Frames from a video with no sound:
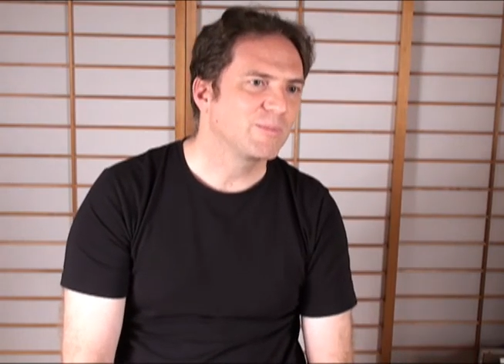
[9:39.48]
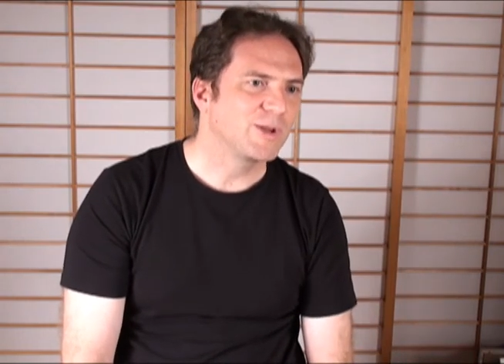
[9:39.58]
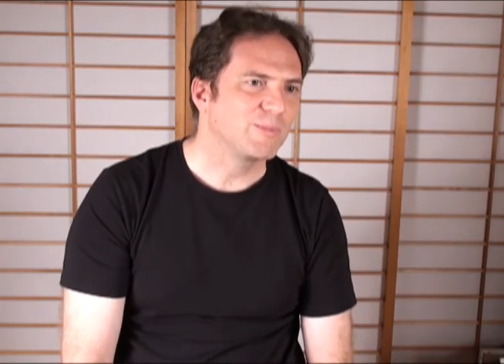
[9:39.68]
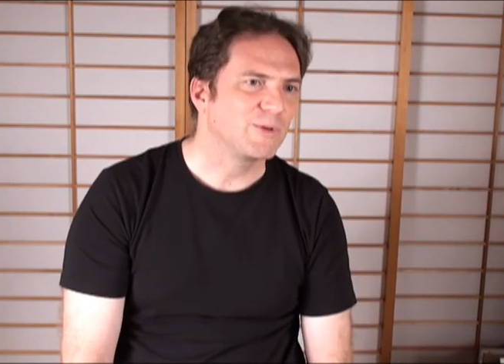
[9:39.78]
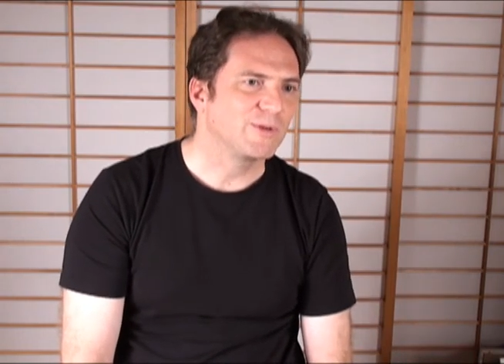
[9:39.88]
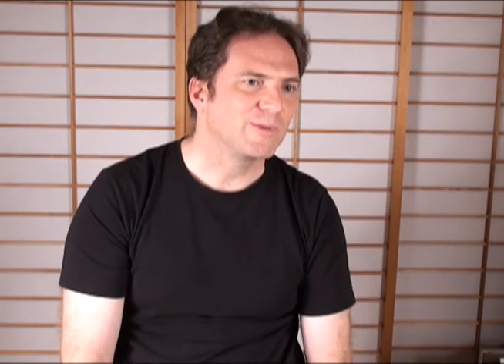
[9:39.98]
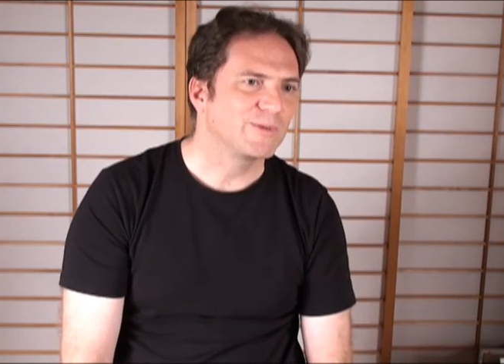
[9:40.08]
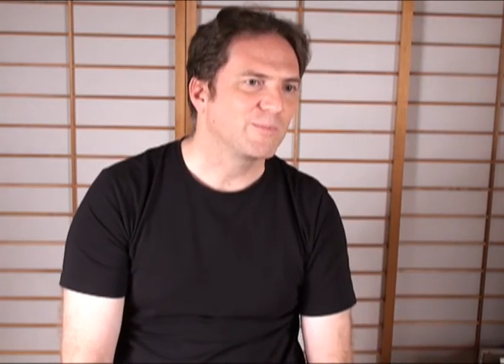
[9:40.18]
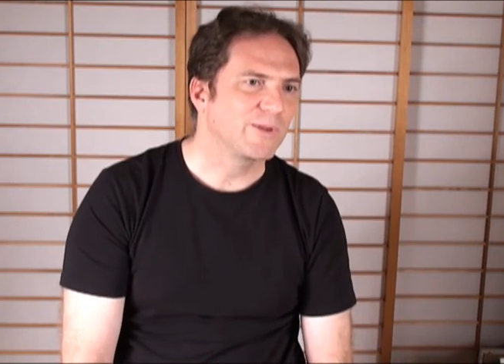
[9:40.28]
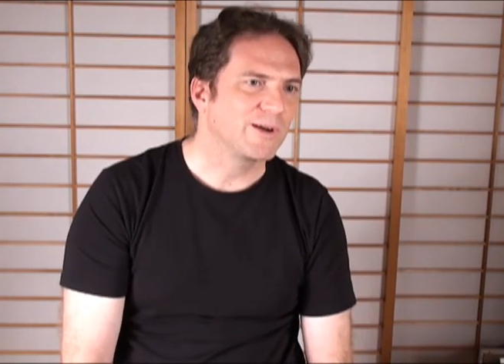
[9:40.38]
people
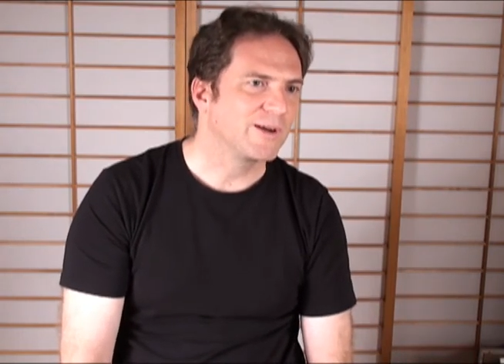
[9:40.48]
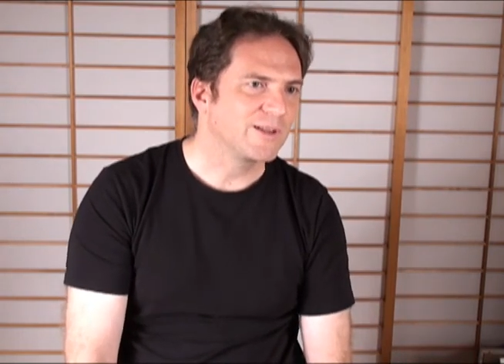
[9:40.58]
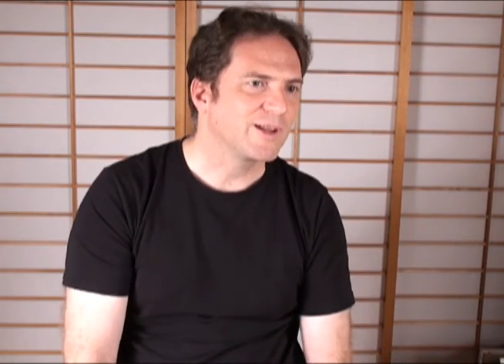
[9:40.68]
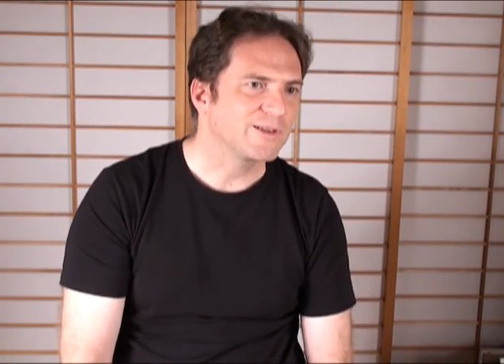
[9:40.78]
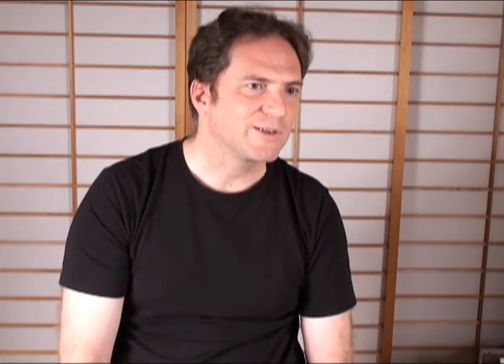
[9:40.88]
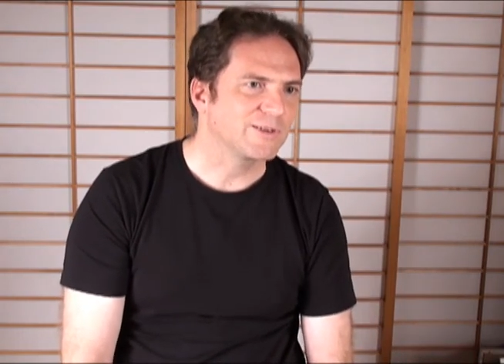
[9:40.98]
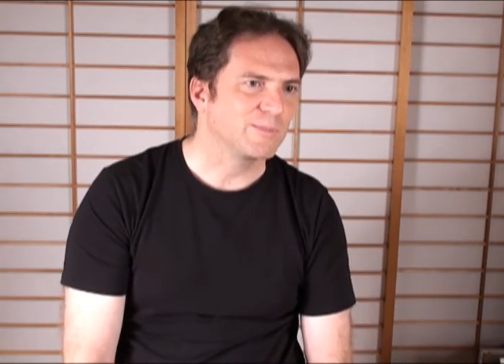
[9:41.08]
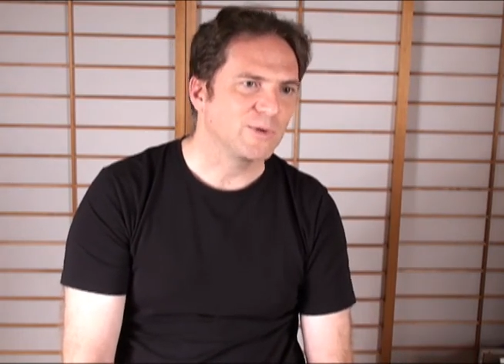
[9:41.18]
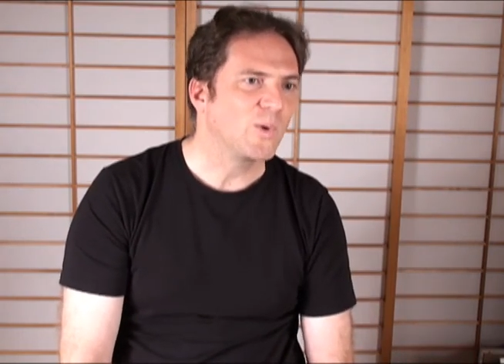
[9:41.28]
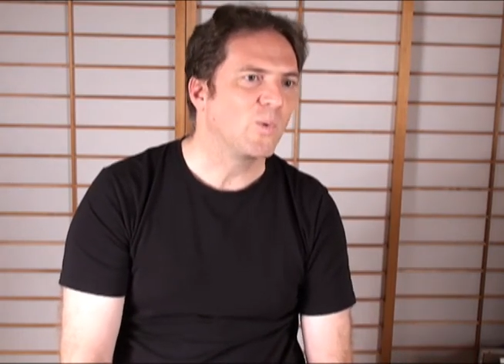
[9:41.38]
in that
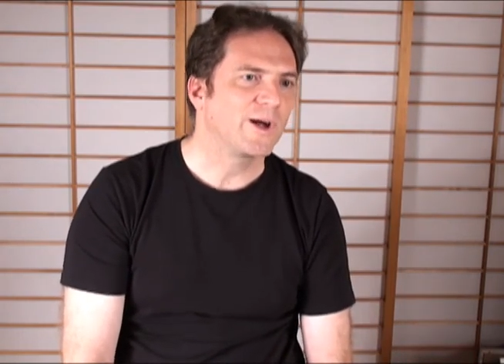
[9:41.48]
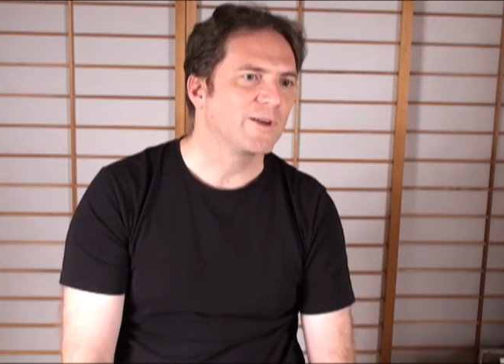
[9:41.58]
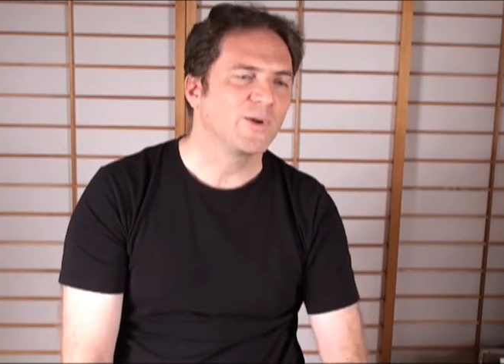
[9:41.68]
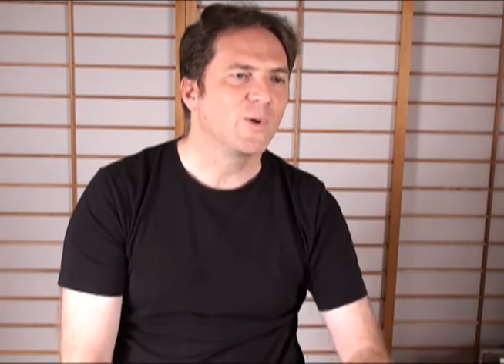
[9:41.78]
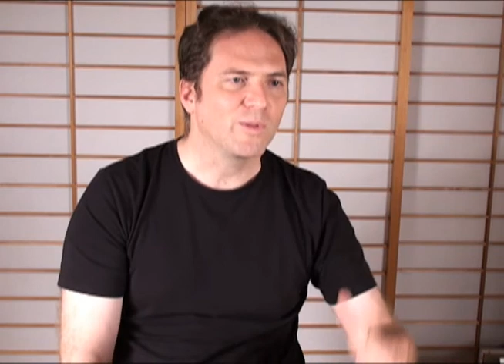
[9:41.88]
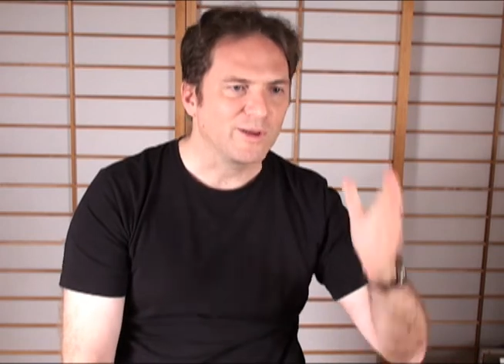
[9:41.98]
system don't want to know.